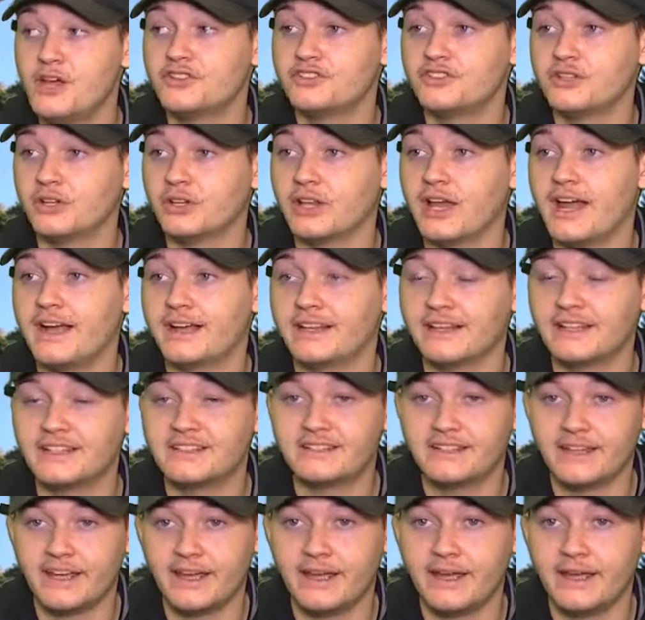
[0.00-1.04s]
So like
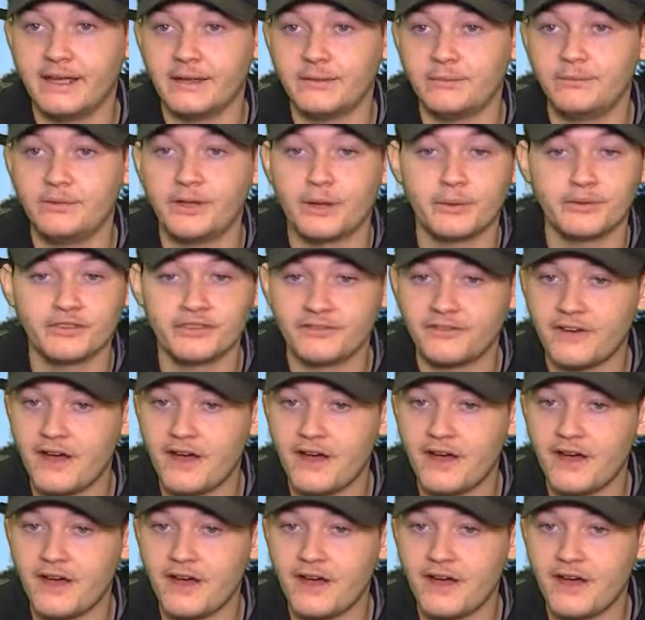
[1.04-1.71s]
let's say there was a